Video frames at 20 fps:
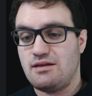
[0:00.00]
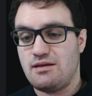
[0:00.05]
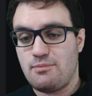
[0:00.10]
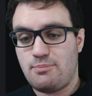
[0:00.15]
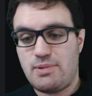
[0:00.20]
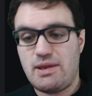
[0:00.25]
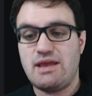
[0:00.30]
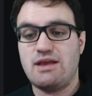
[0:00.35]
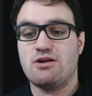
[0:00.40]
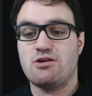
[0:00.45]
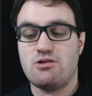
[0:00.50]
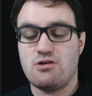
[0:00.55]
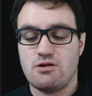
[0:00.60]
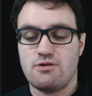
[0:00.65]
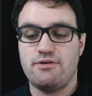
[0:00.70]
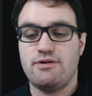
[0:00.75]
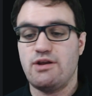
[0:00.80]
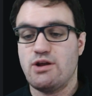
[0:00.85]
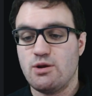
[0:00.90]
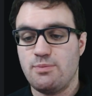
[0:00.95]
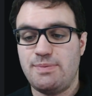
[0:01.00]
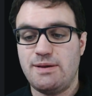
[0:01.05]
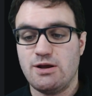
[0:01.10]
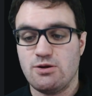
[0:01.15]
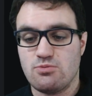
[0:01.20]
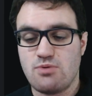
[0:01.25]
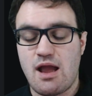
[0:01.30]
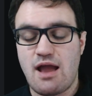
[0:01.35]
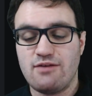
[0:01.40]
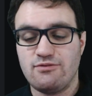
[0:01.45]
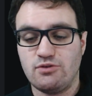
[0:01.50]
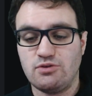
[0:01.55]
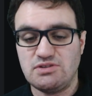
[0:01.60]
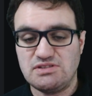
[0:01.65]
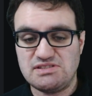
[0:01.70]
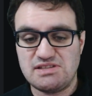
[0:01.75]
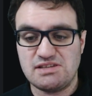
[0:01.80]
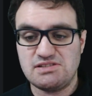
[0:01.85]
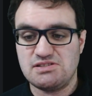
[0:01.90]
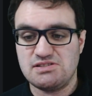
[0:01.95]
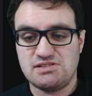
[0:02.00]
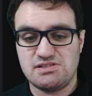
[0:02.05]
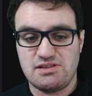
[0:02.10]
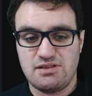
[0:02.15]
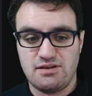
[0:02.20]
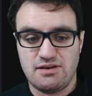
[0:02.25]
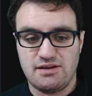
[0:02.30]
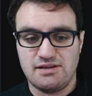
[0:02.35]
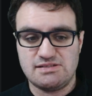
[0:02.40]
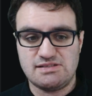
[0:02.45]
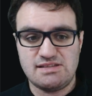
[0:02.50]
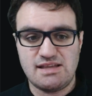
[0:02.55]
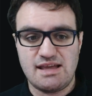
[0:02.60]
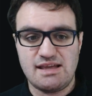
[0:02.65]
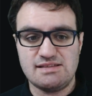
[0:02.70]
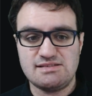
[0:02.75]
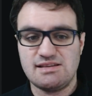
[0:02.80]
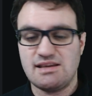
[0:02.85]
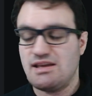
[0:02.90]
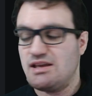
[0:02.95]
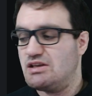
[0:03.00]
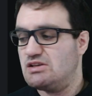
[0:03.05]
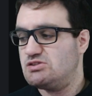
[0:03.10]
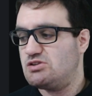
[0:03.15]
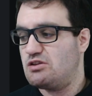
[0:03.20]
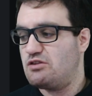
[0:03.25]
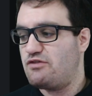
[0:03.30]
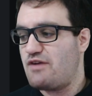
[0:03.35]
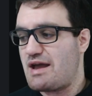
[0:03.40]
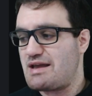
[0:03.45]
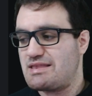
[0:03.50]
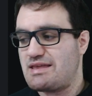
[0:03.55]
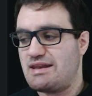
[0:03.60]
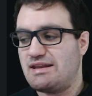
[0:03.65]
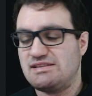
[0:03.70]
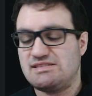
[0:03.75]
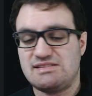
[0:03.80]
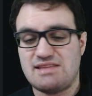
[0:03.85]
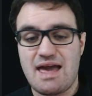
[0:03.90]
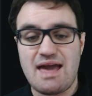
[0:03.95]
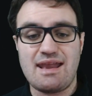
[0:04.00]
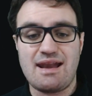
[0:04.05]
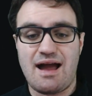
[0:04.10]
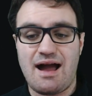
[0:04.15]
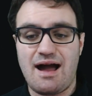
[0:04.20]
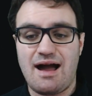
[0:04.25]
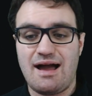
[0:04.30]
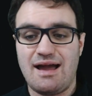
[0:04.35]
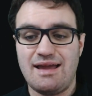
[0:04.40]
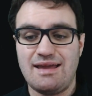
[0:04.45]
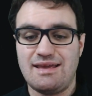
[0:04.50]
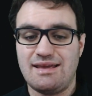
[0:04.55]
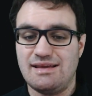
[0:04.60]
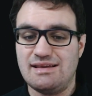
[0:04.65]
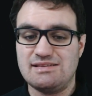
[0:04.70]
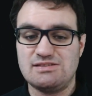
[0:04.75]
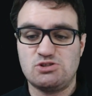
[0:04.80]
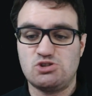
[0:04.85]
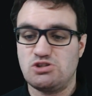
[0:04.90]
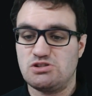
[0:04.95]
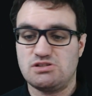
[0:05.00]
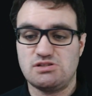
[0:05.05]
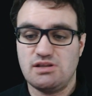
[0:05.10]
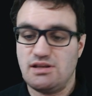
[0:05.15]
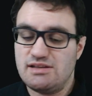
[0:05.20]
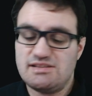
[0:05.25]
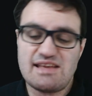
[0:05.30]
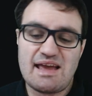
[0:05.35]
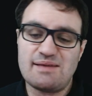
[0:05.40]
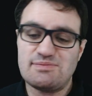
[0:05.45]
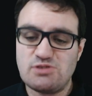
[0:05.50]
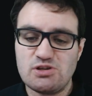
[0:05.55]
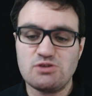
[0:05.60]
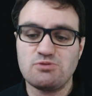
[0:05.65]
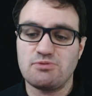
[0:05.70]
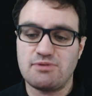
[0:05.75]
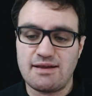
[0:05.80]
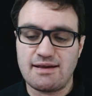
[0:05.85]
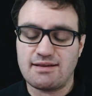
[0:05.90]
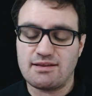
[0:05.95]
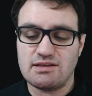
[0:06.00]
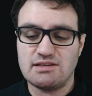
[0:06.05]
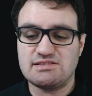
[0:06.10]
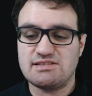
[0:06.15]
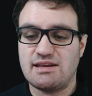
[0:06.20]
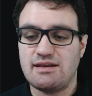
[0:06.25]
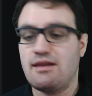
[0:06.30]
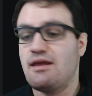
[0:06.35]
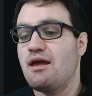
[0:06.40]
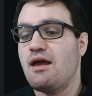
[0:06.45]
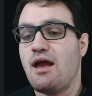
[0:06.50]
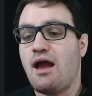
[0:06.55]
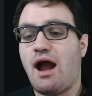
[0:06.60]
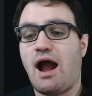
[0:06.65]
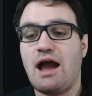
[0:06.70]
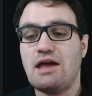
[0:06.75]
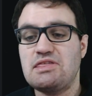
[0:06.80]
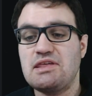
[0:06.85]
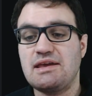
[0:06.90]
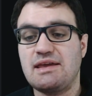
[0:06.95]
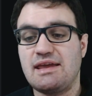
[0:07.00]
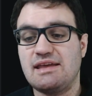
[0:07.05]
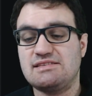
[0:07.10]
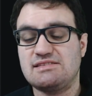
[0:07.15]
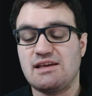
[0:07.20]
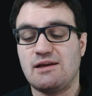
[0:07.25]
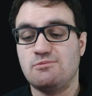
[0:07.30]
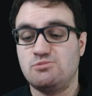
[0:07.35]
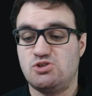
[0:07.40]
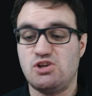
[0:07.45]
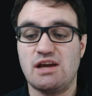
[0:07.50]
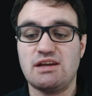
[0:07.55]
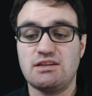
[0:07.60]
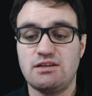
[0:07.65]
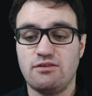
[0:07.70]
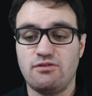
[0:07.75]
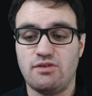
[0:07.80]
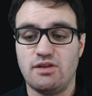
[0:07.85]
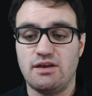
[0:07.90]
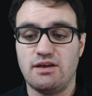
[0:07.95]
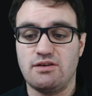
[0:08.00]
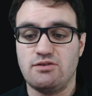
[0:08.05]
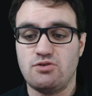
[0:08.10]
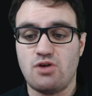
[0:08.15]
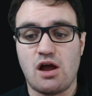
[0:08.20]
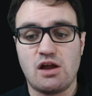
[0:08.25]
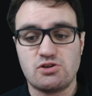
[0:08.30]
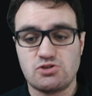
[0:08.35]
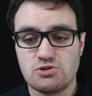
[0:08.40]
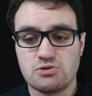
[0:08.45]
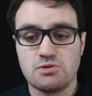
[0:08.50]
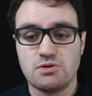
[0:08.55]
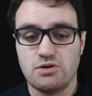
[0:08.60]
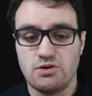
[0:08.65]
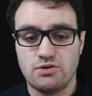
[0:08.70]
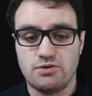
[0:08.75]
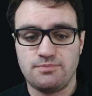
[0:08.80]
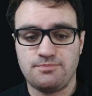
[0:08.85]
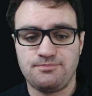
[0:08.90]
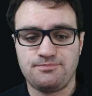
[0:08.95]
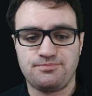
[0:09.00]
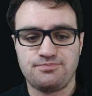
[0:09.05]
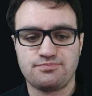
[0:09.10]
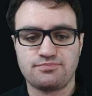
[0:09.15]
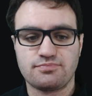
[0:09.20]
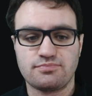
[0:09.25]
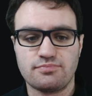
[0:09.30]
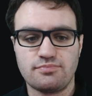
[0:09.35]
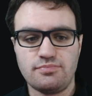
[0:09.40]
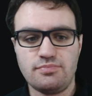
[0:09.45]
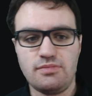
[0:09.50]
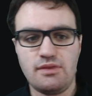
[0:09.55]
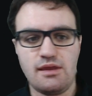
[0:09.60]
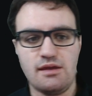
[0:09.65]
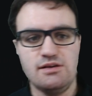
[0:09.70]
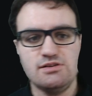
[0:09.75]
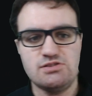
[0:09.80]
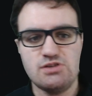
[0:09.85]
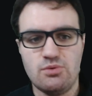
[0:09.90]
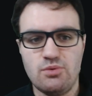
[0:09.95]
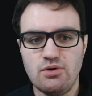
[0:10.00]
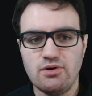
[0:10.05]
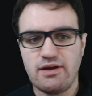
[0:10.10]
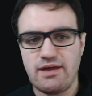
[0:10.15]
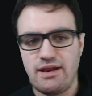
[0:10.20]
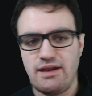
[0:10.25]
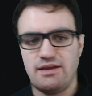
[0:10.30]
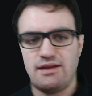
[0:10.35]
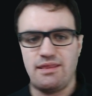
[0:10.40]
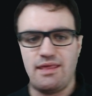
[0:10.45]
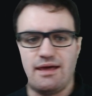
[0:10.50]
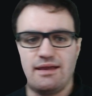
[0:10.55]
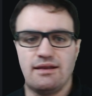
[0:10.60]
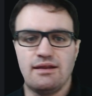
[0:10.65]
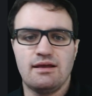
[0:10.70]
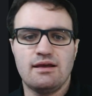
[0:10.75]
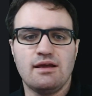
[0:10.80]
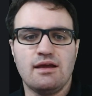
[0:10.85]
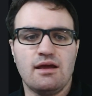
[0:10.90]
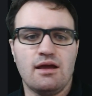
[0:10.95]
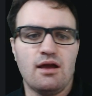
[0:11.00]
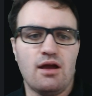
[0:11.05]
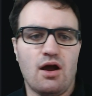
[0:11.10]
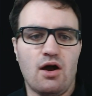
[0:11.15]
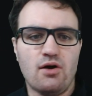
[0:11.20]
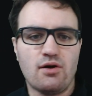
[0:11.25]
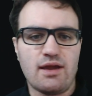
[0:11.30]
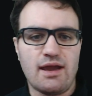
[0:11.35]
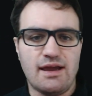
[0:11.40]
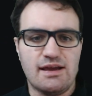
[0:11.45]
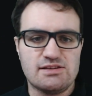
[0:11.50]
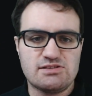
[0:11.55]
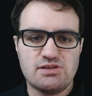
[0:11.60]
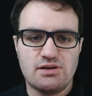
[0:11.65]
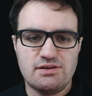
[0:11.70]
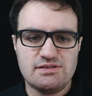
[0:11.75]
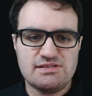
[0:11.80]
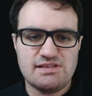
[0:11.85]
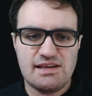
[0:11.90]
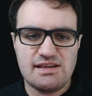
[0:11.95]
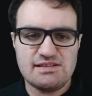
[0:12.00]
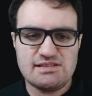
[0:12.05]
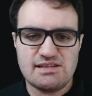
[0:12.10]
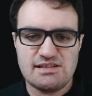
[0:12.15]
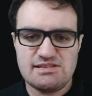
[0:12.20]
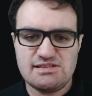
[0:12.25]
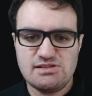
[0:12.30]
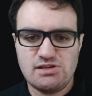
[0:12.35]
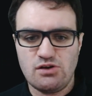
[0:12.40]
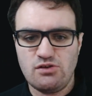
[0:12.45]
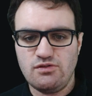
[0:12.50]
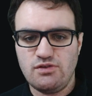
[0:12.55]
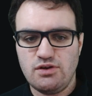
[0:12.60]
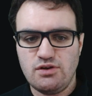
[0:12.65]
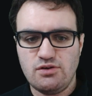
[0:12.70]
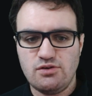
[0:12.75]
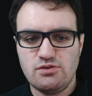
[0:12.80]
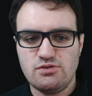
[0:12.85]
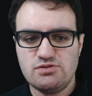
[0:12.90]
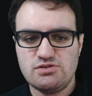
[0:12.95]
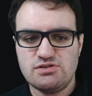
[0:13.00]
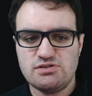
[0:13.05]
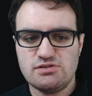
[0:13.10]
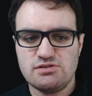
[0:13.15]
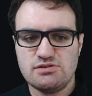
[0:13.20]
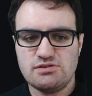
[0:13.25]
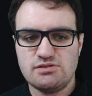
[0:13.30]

peer or near peer rivals, such as the United States. So the fact that it's that high is just, it's absolutely ridiculous. And I think it's objectively not true. So we'll get into that. Okay, so it says still views